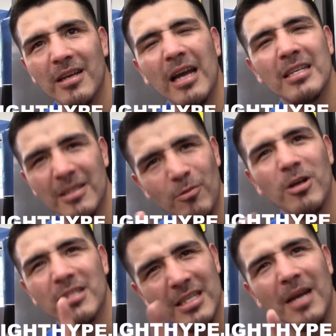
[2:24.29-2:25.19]
Actually,
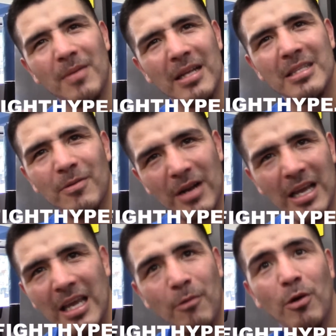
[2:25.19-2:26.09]
one time, that's it. When
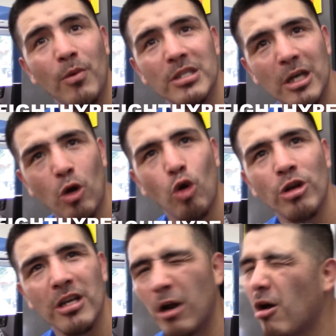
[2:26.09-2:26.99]
I came, when was the
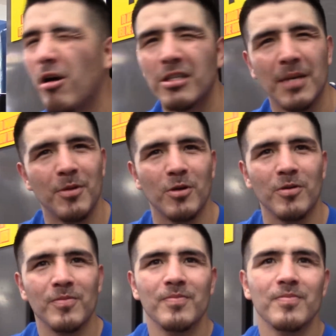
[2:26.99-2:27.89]
Colonia? A long time
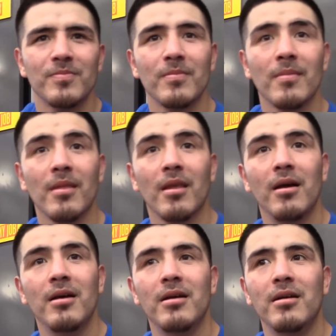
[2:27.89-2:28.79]
ago. You still remember it?
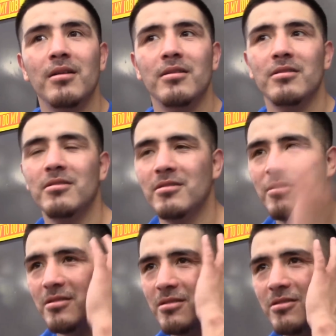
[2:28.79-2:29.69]
Like when how it
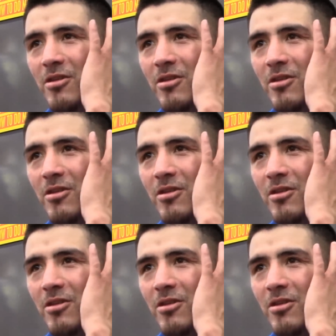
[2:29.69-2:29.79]
went?